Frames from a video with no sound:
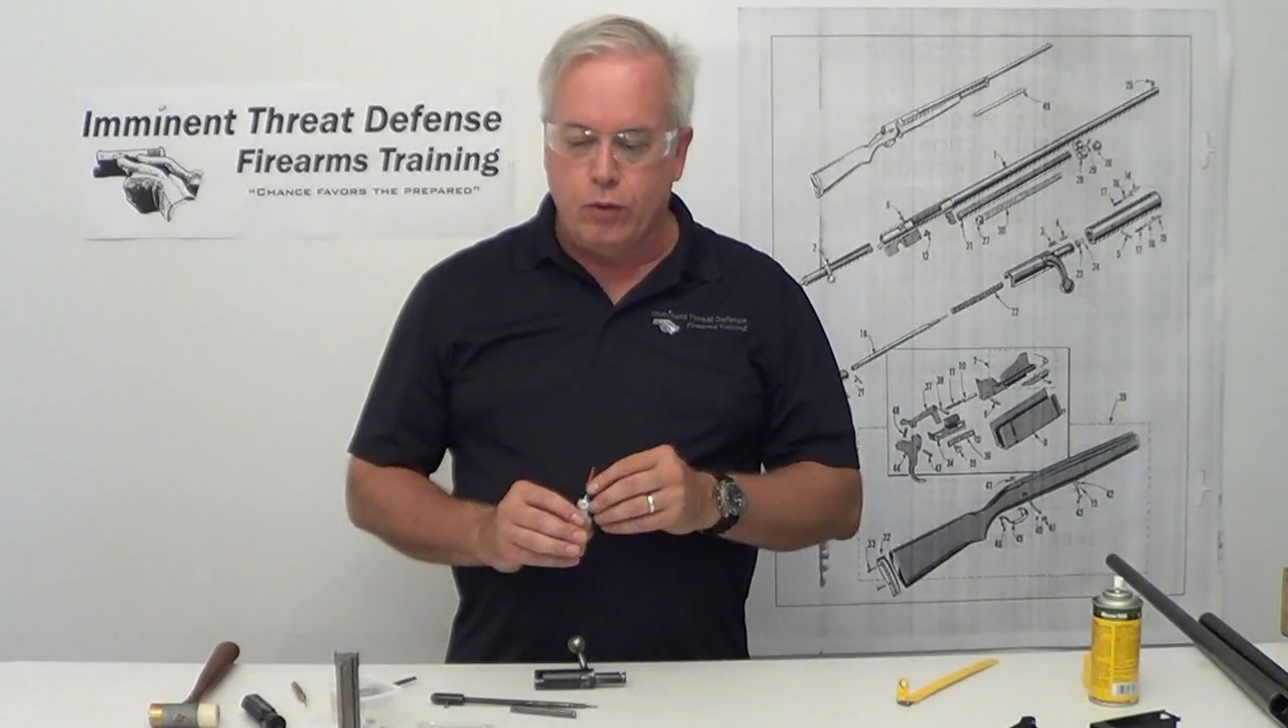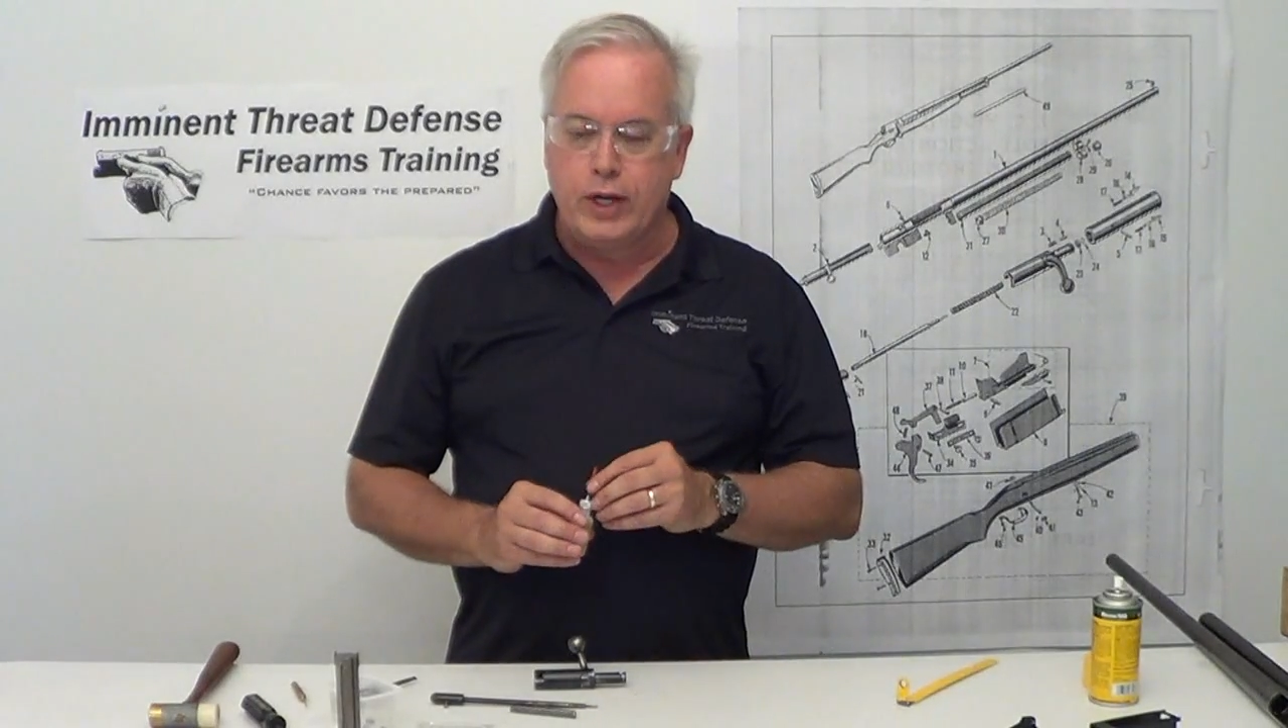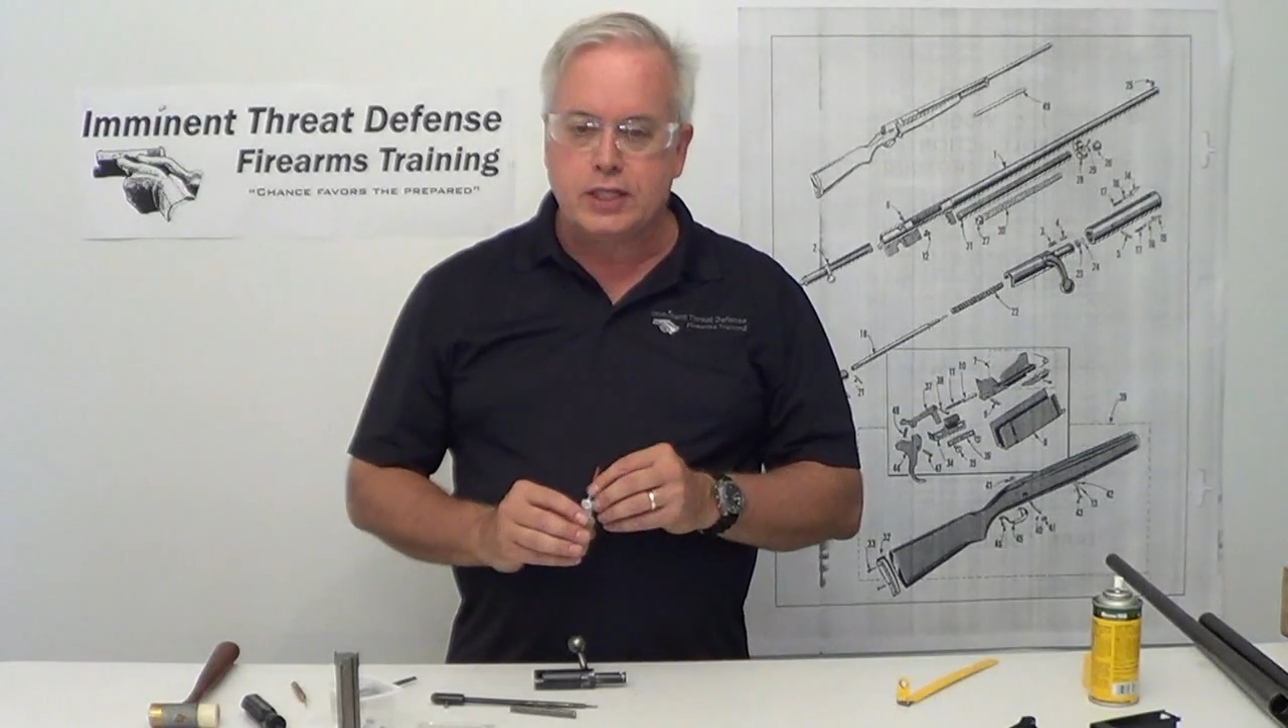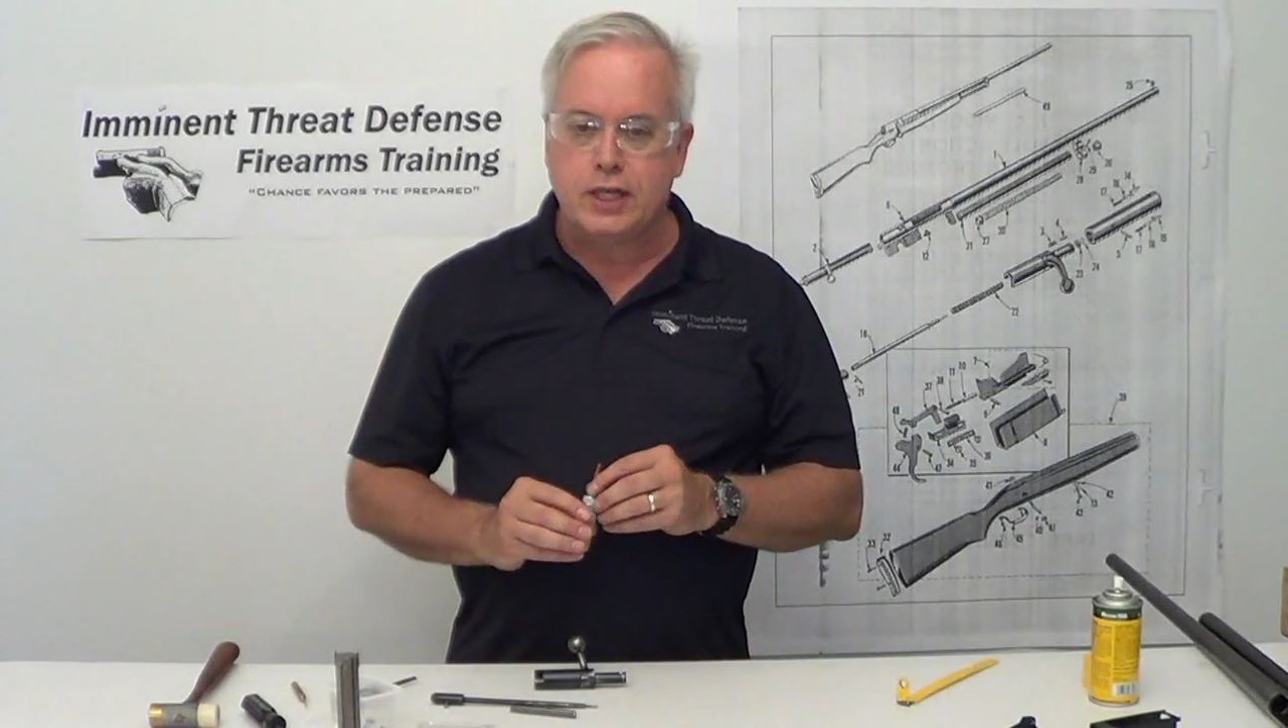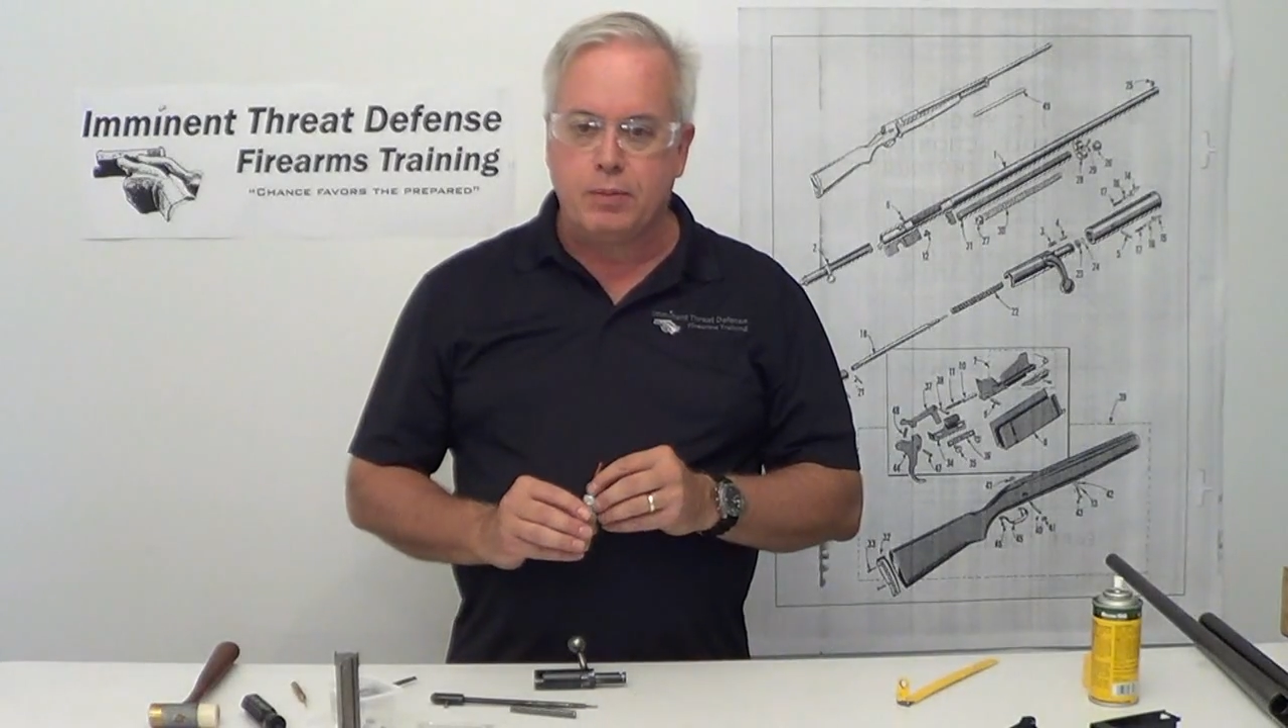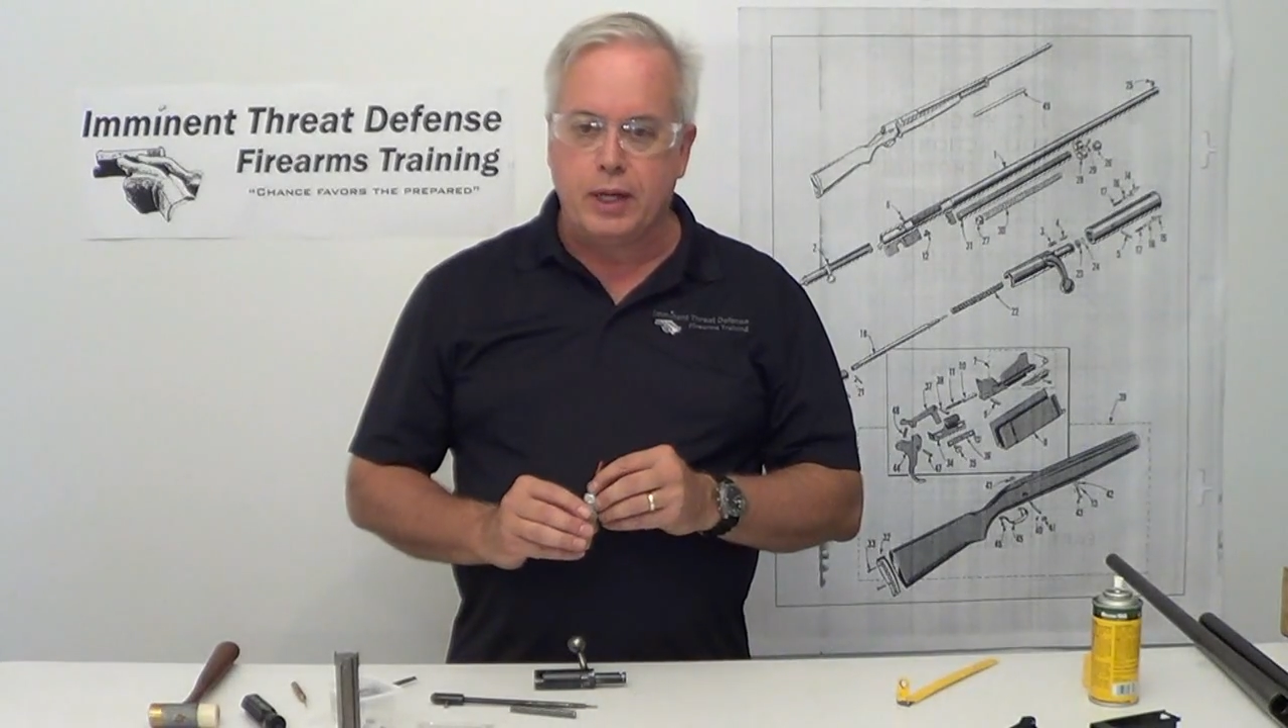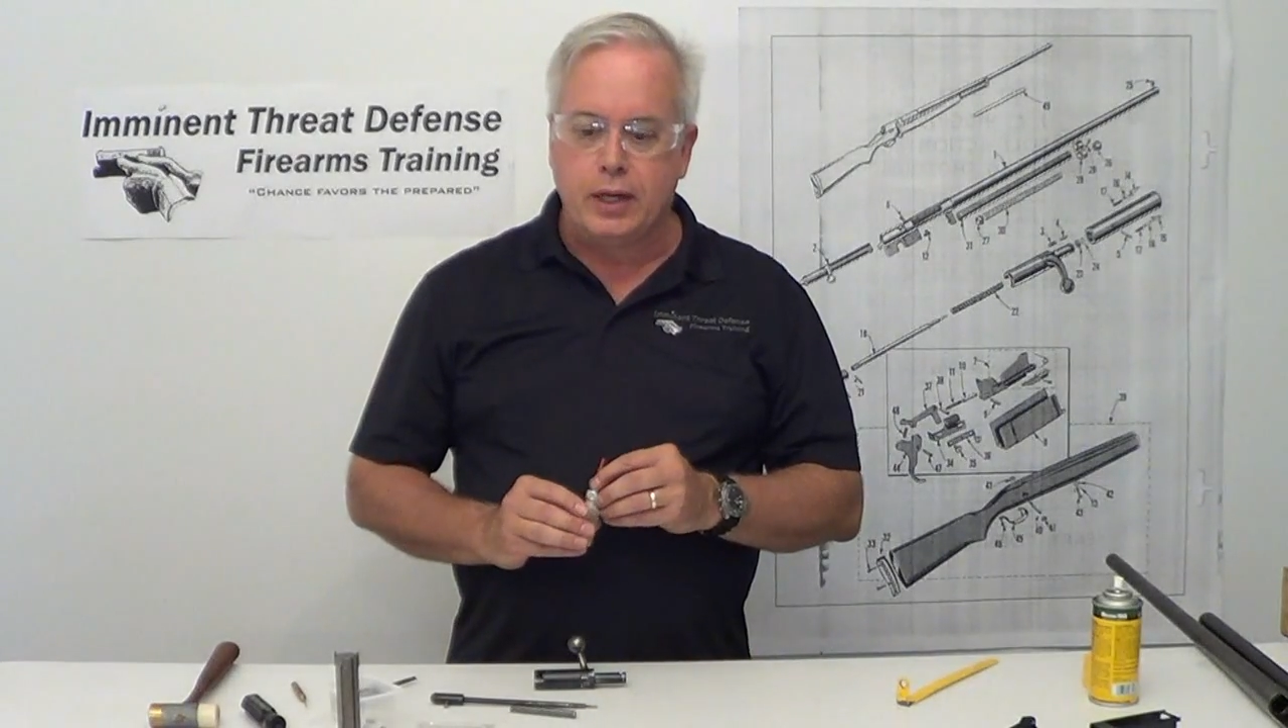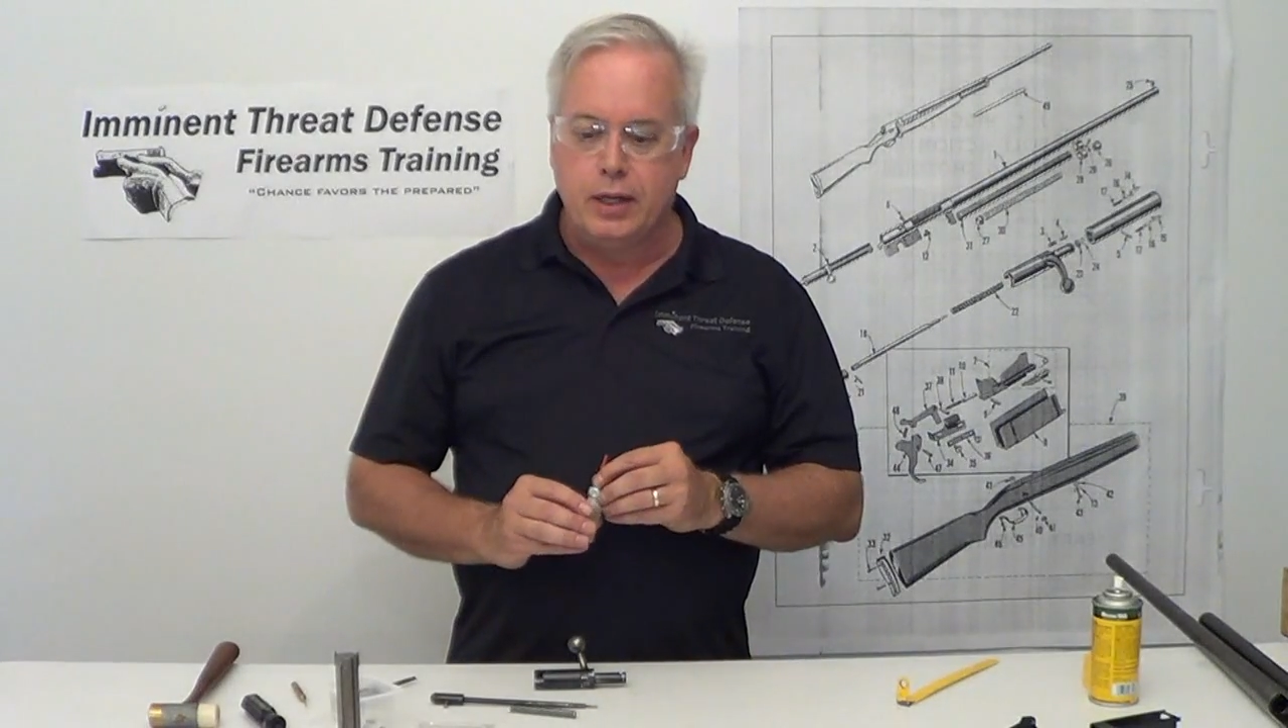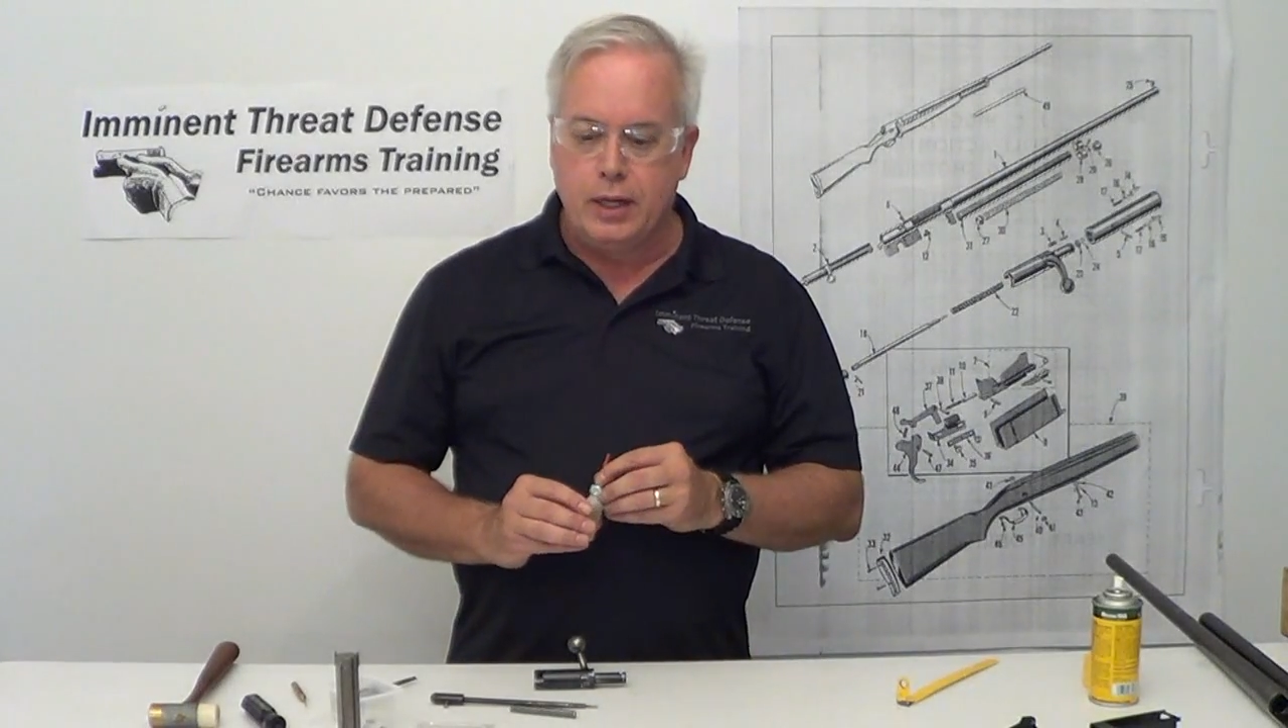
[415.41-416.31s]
reassembly,